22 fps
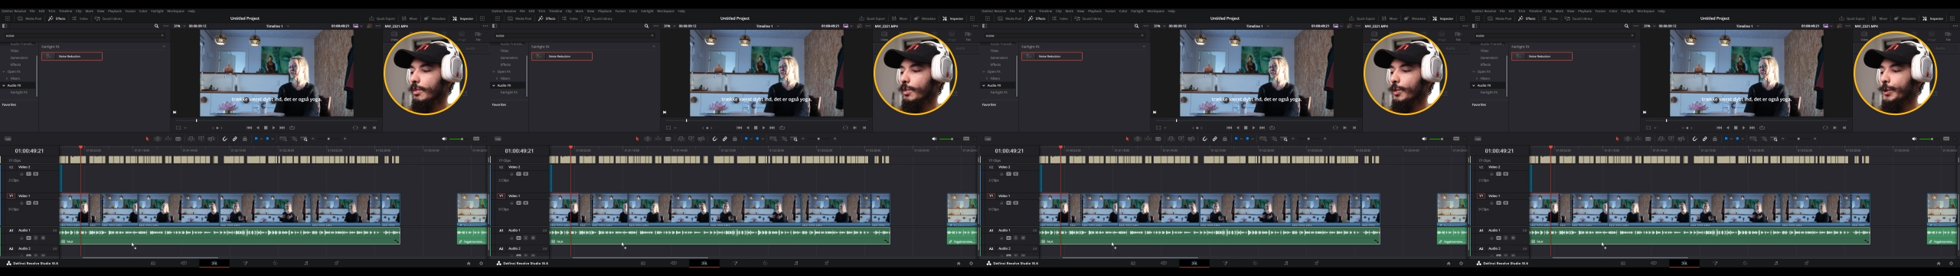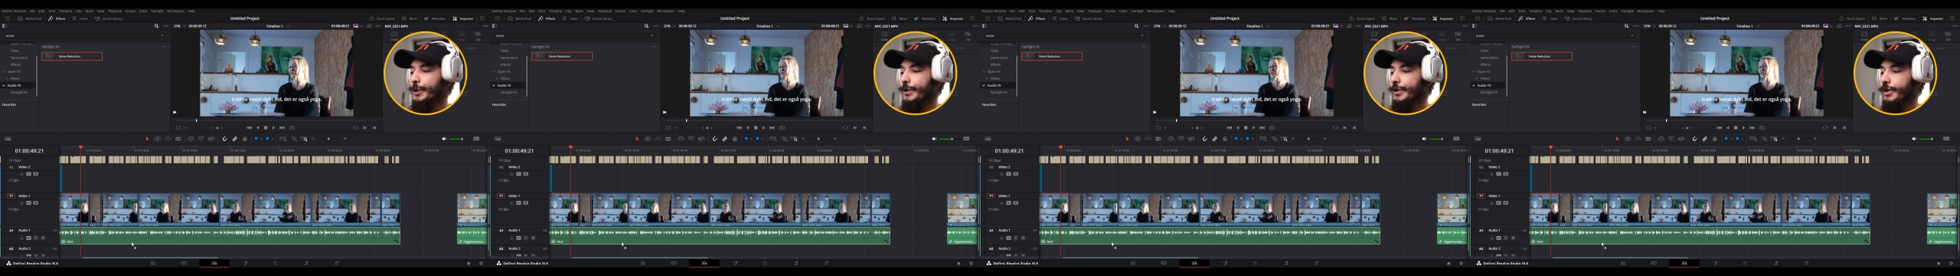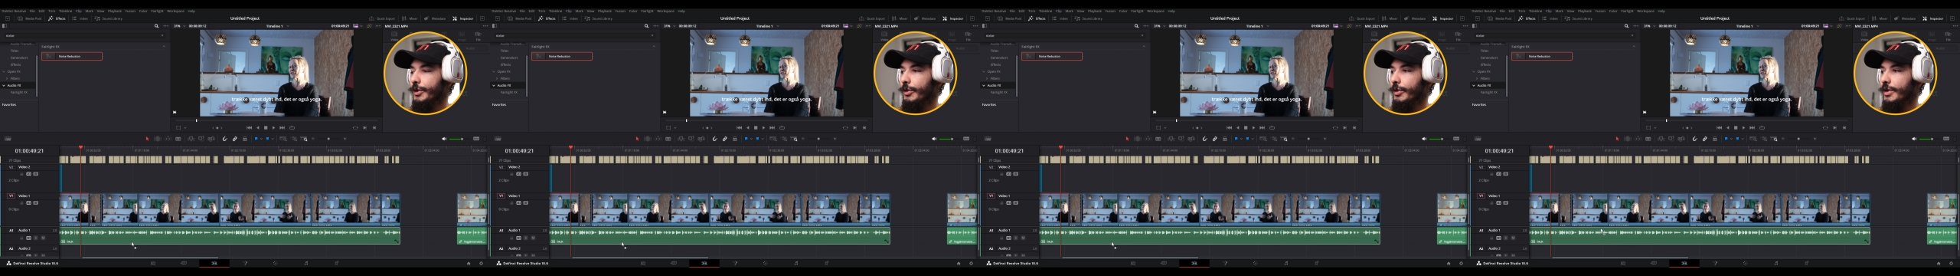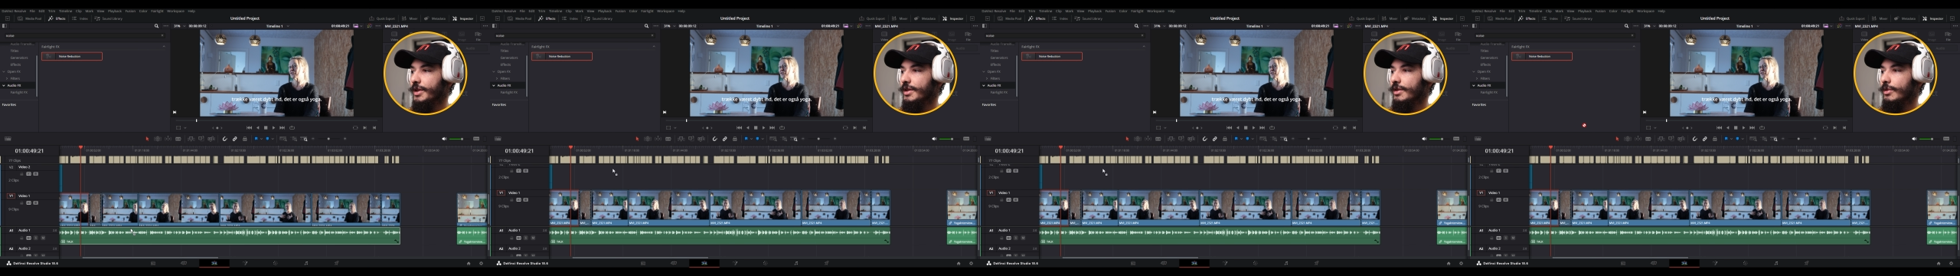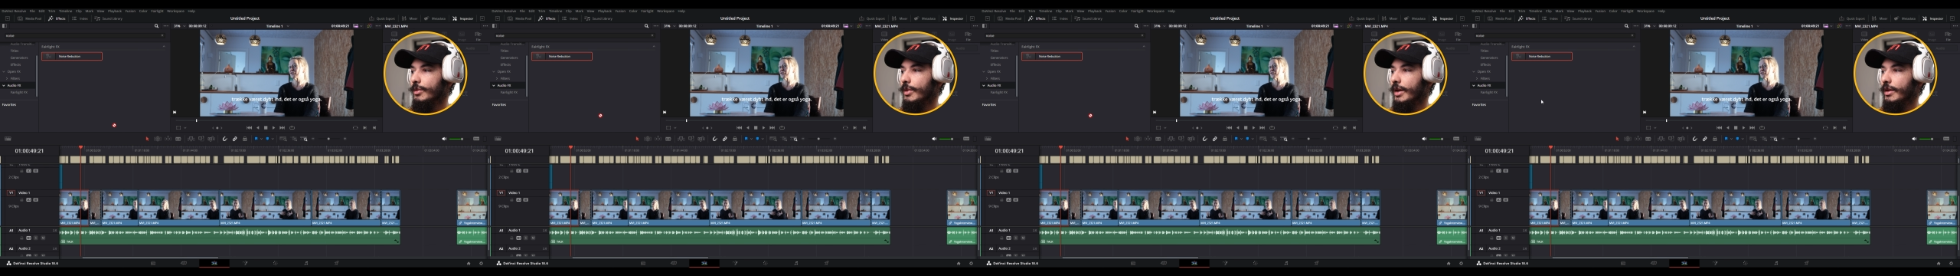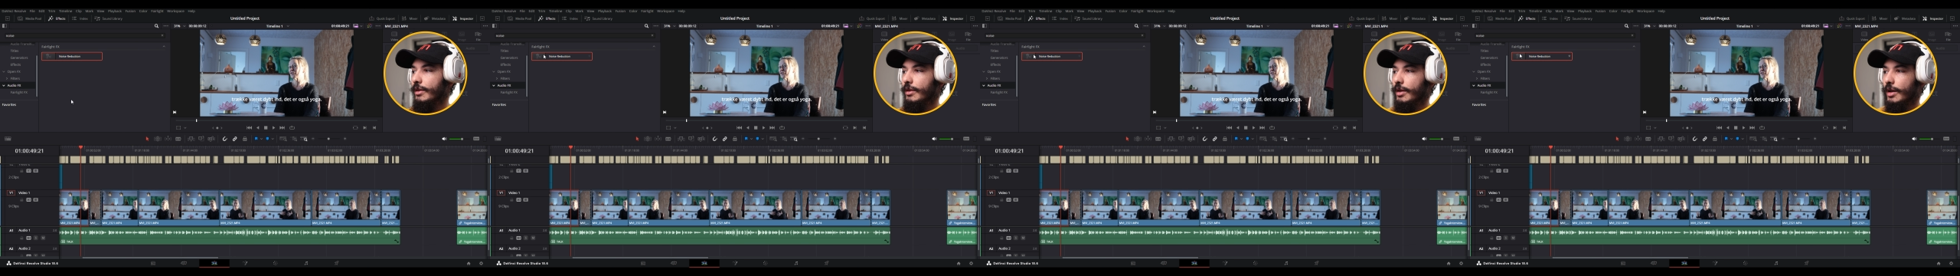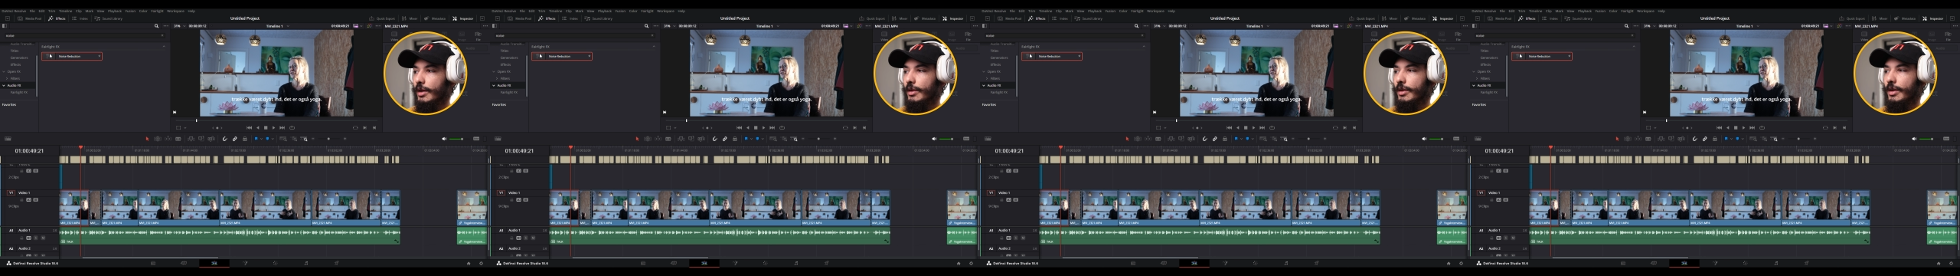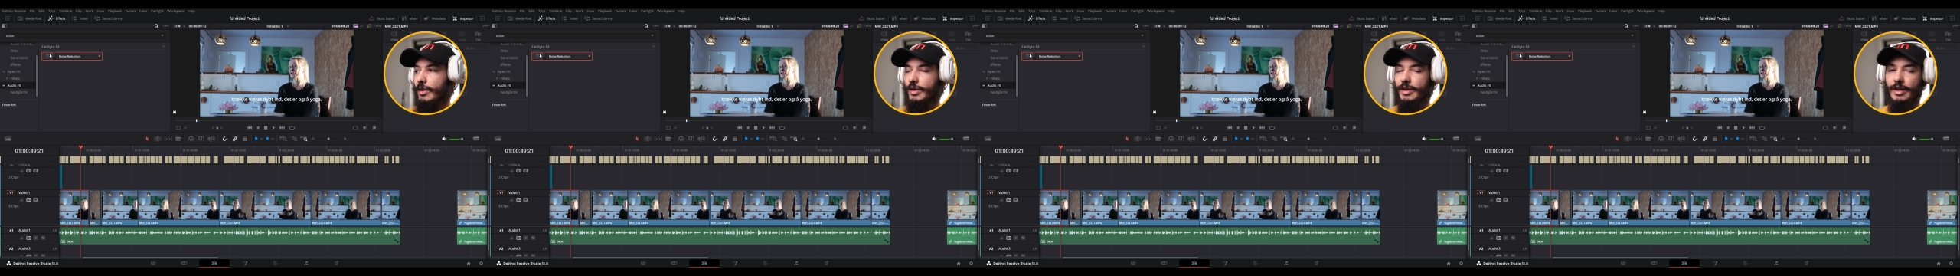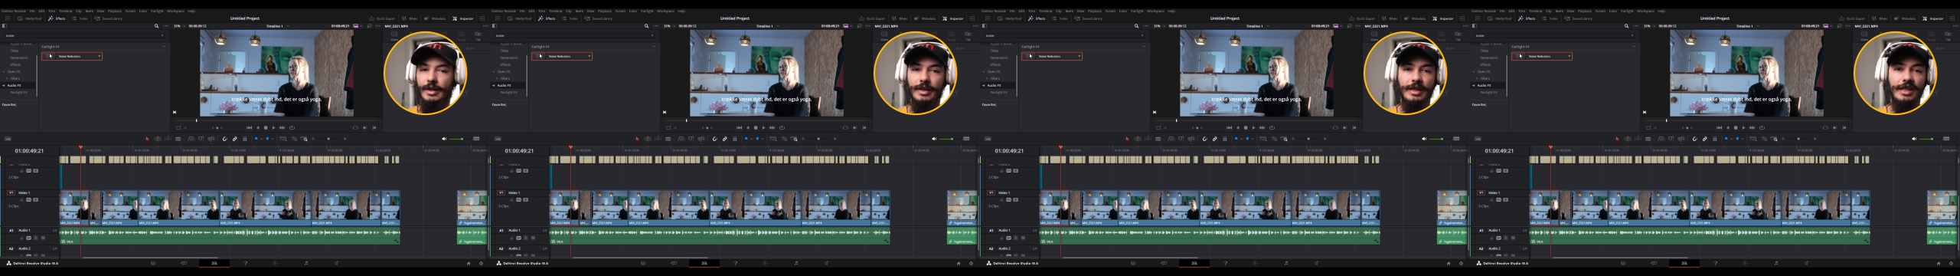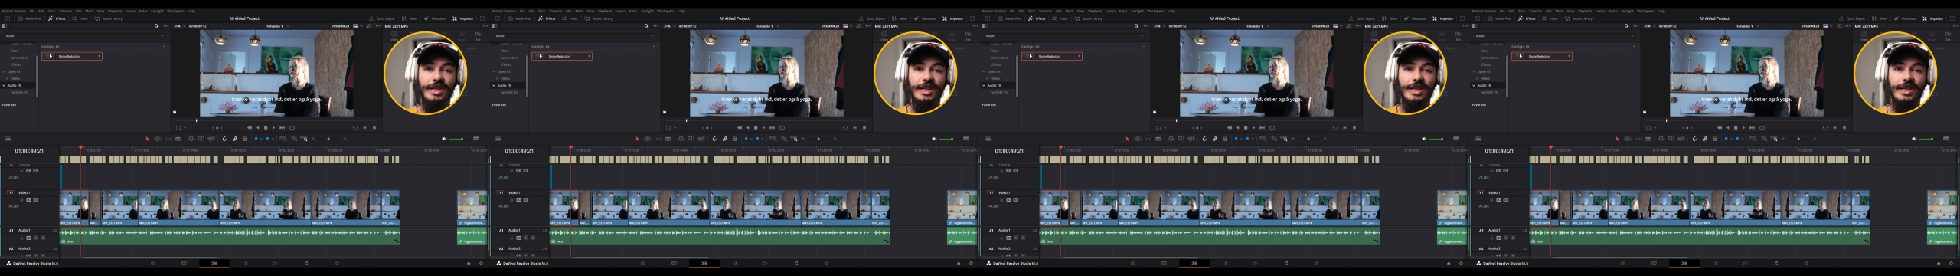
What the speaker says: put noise, and yeah, there is an